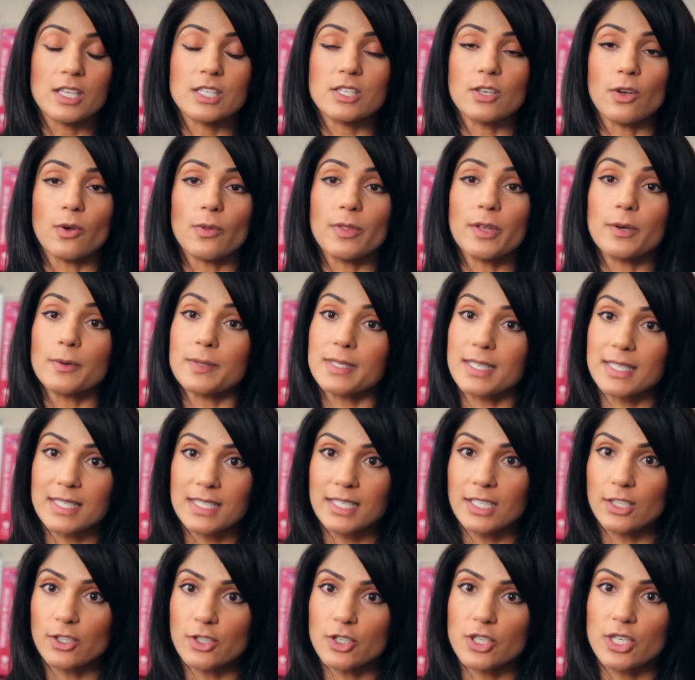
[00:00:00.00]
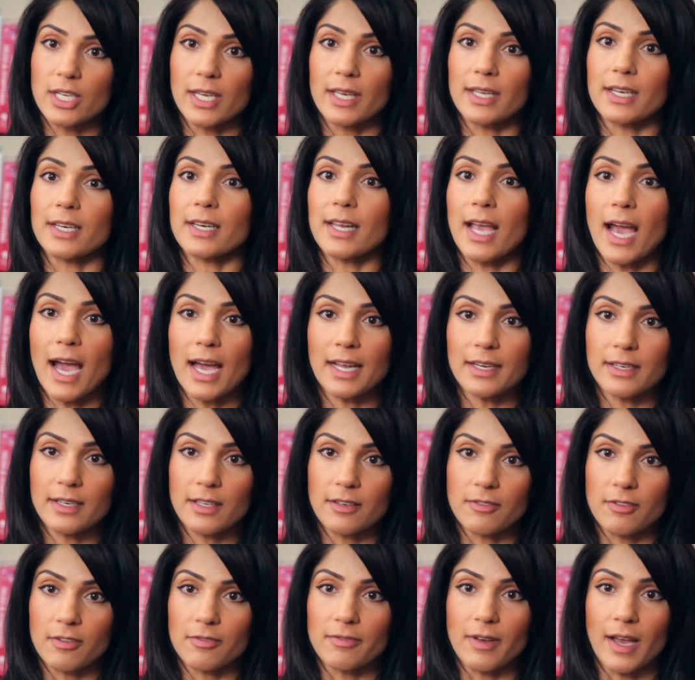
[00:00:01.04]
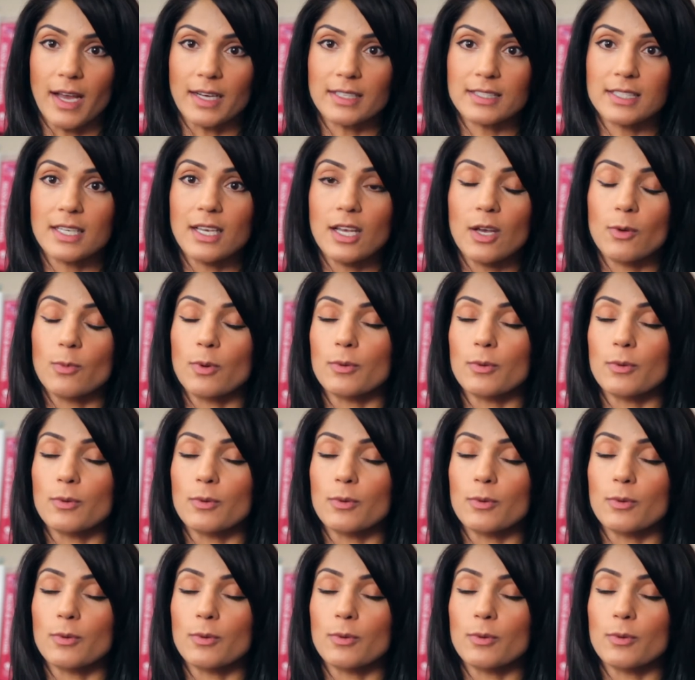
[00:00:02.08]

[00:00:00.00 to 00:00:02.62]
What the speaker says: So there was a synergy and an additive effect.